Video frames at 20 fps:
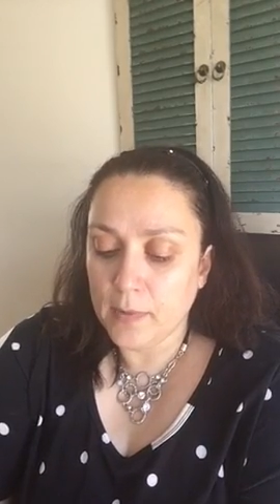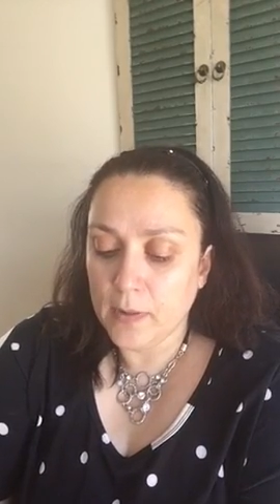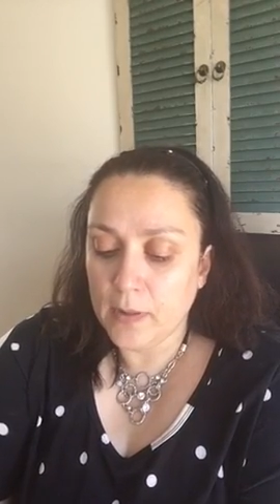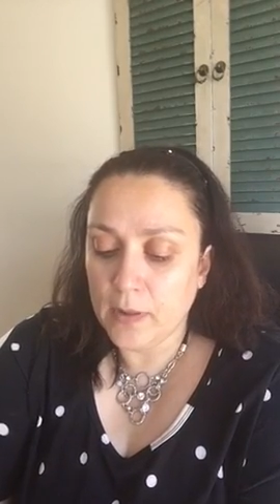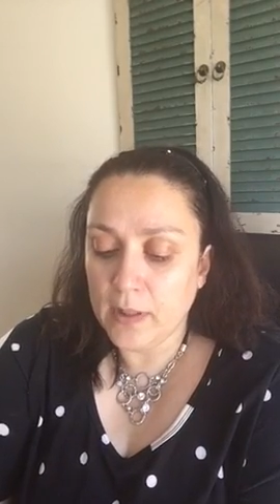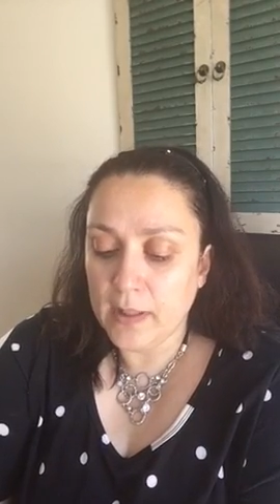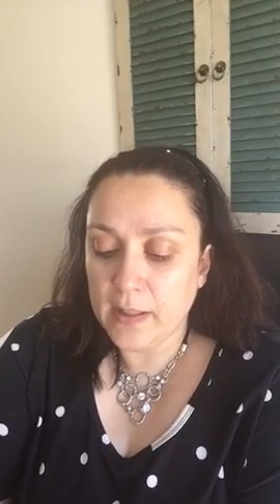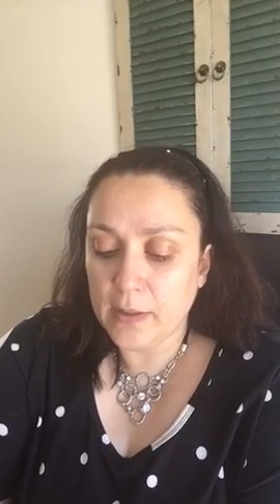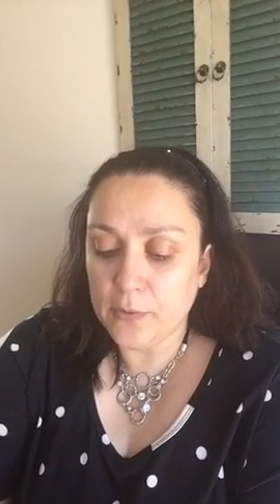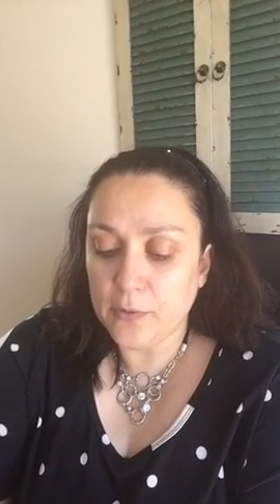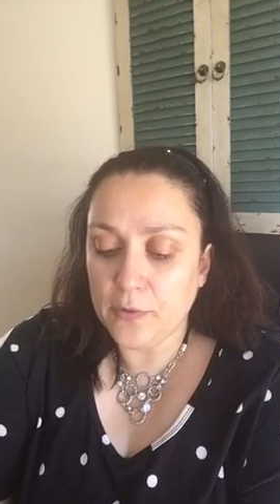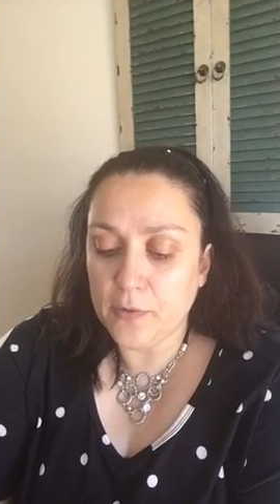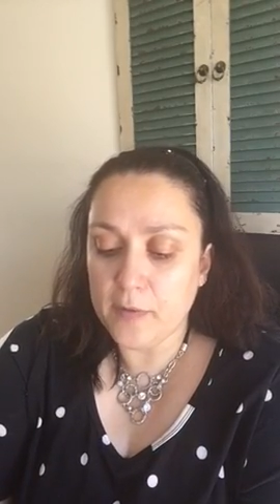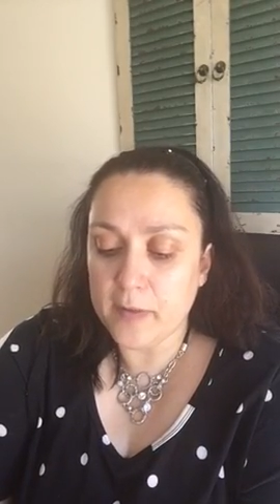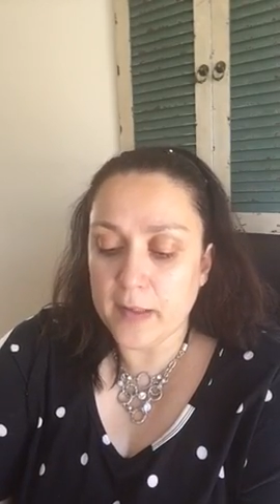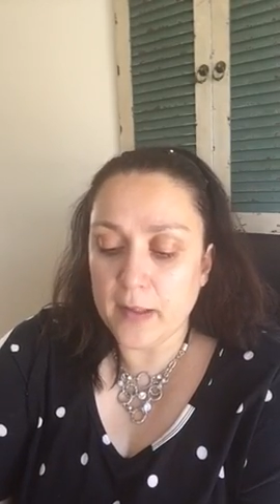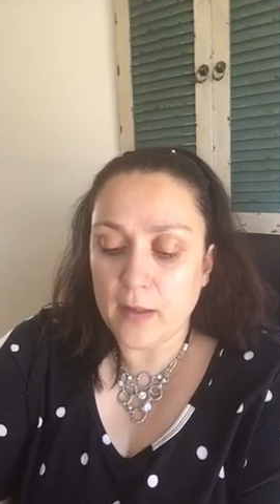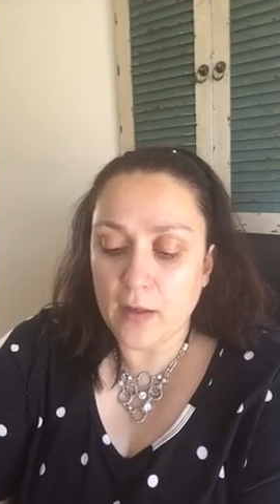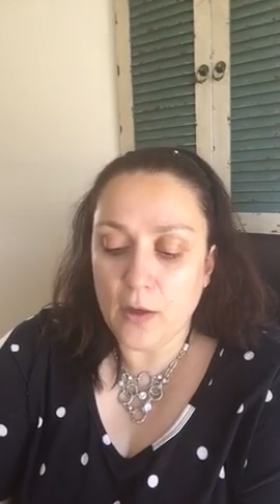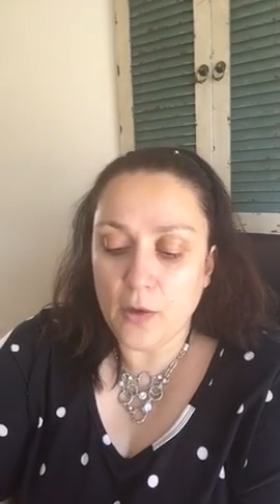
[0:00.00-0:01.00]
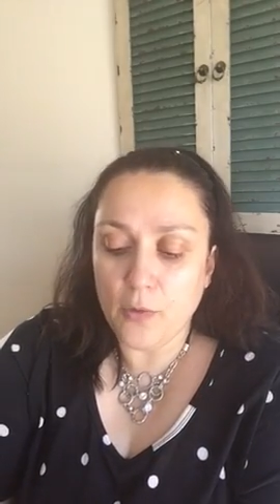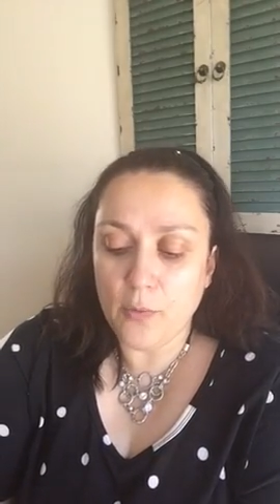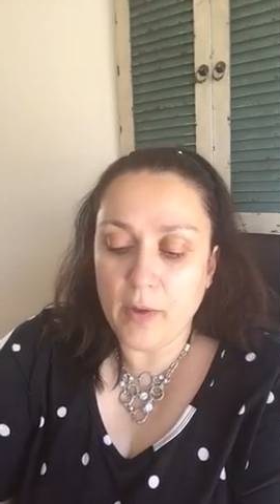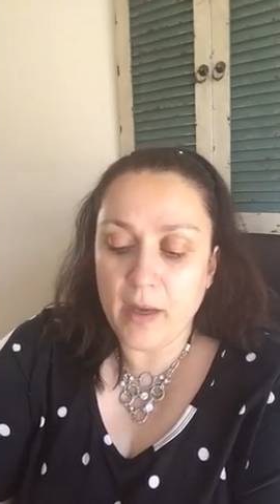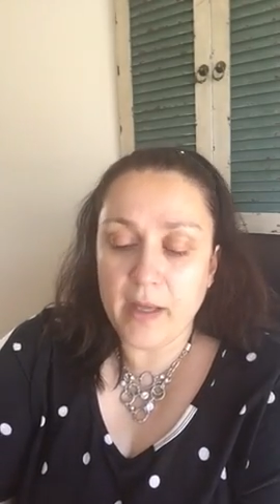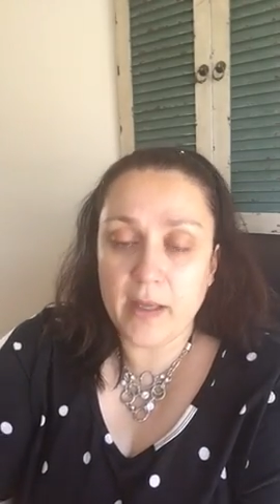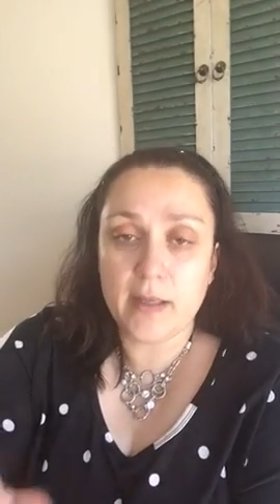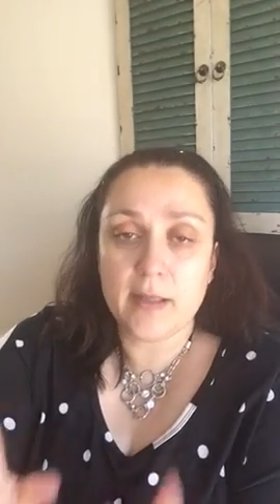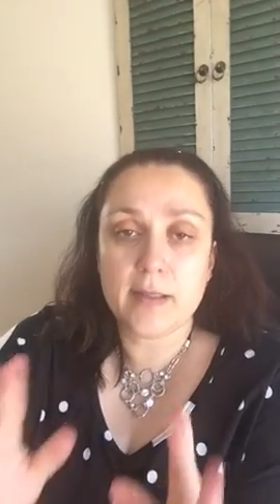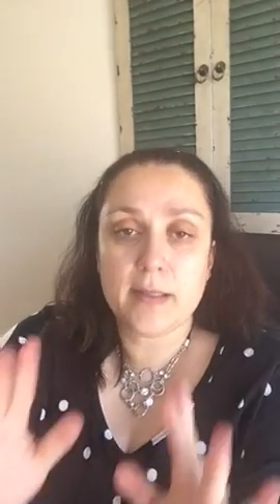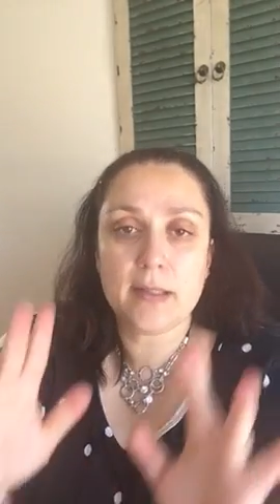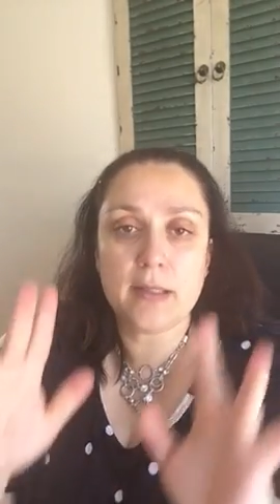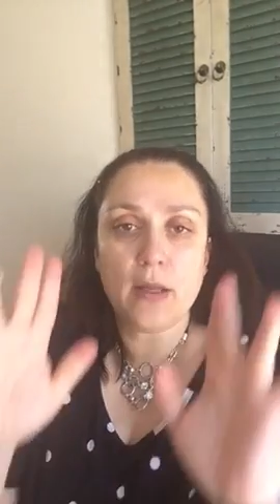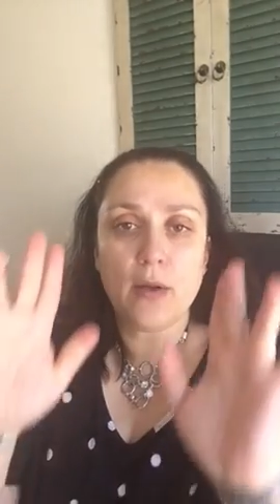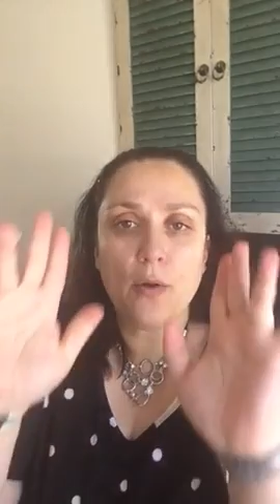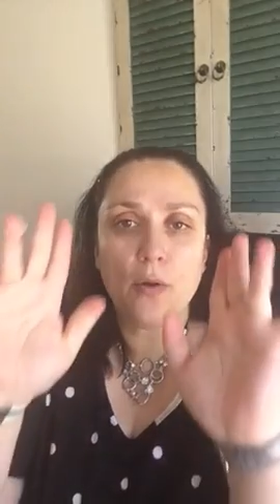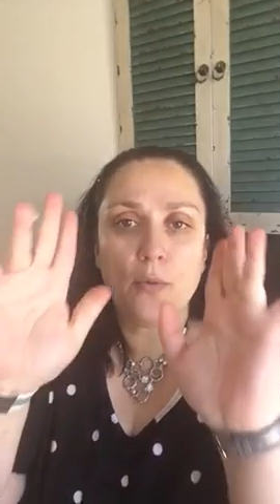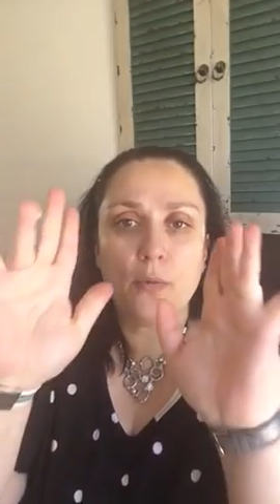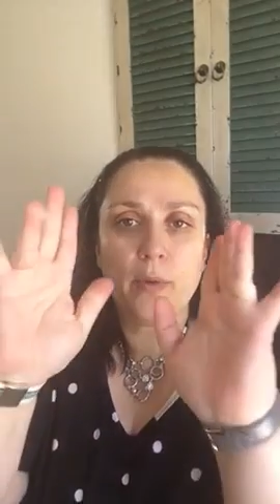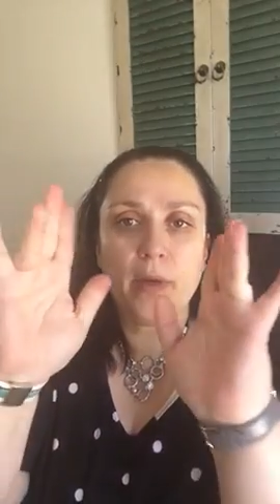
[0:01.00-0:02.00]
the little goes a long way.
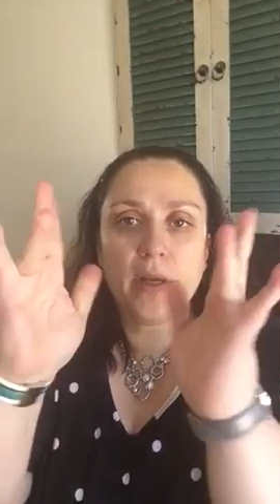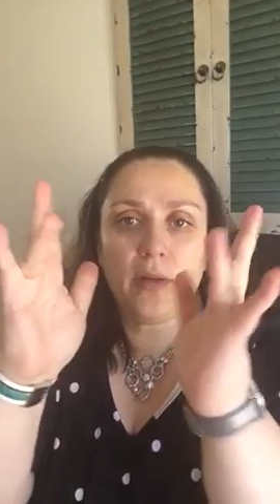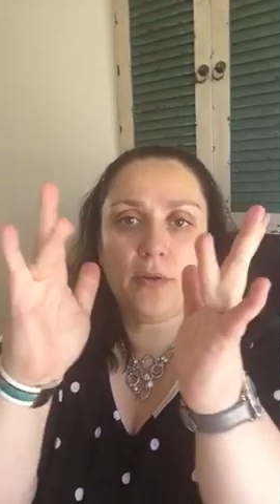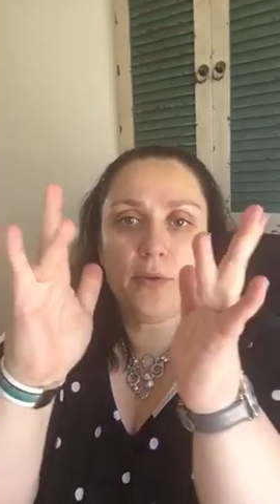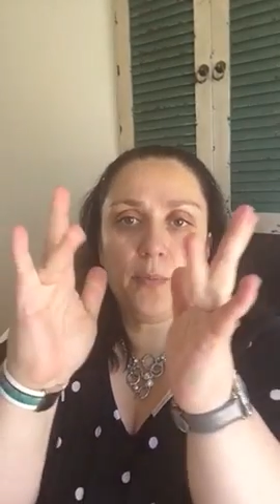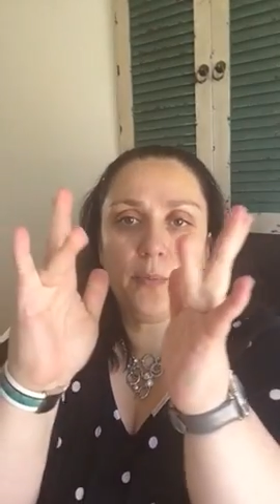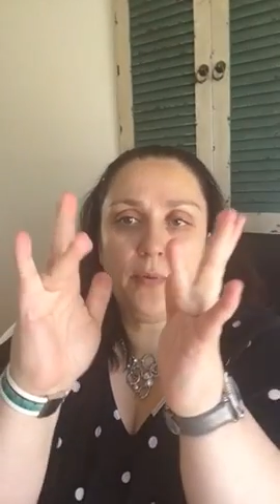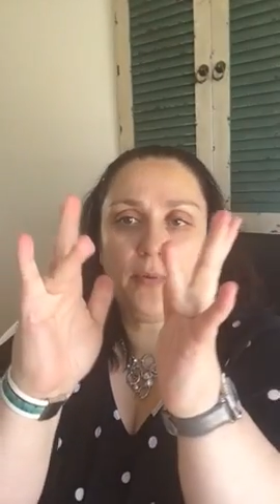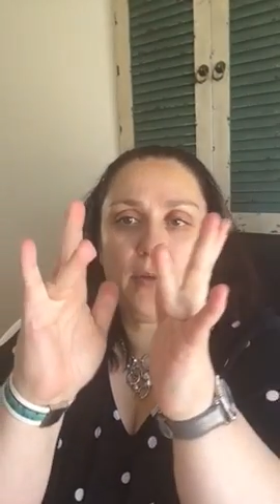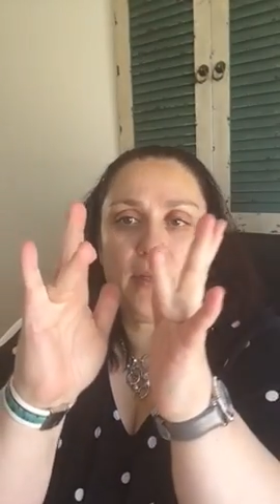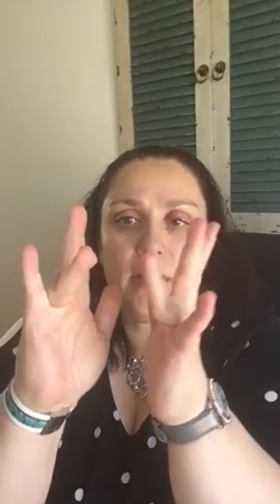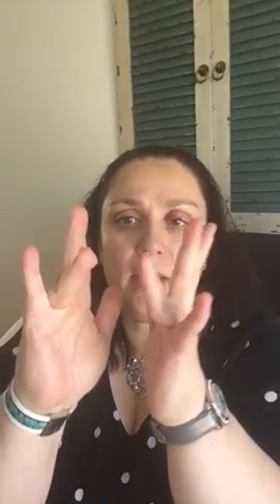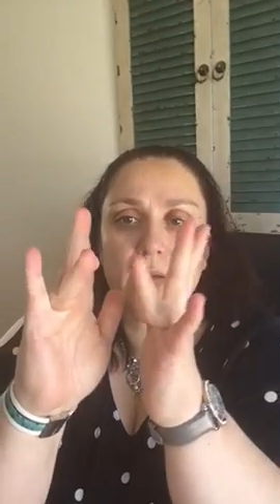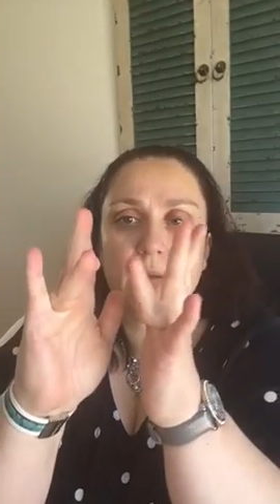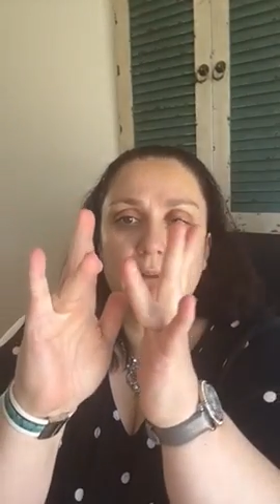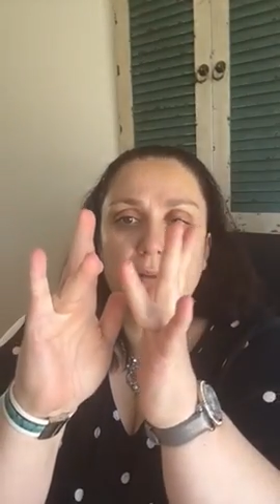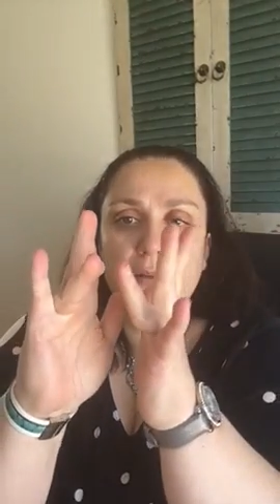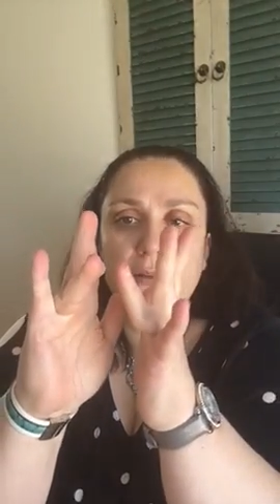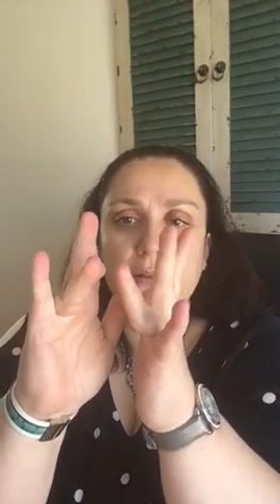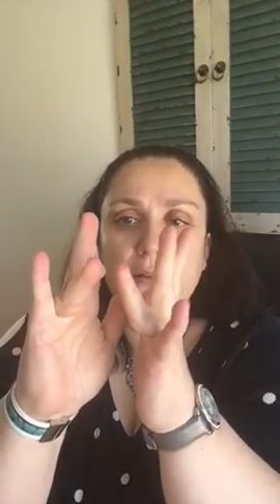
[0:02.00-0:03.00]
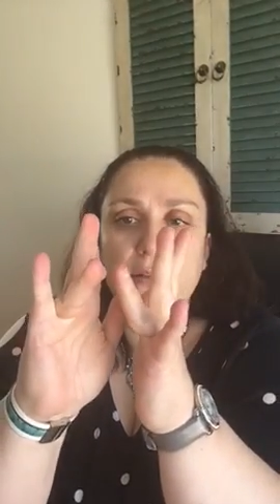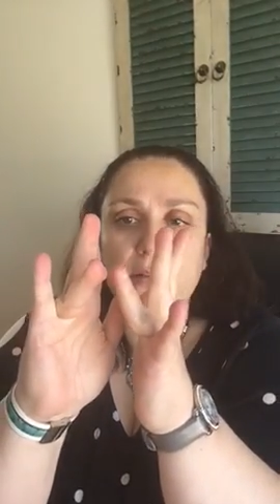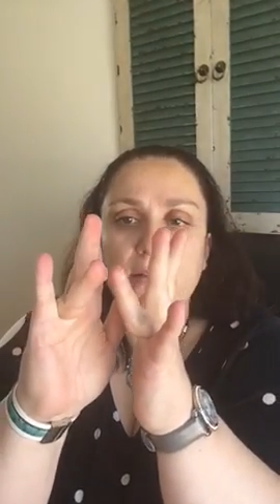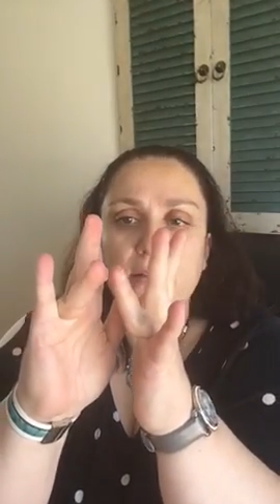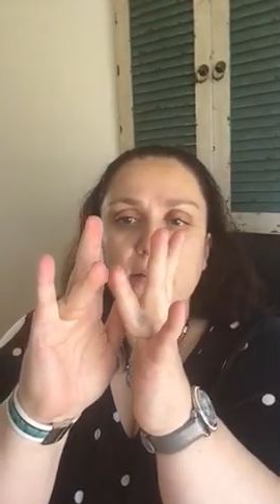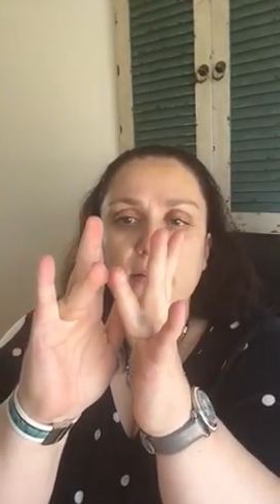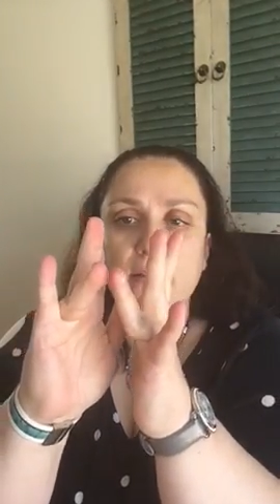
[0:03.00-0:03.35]
So we're gonna put it on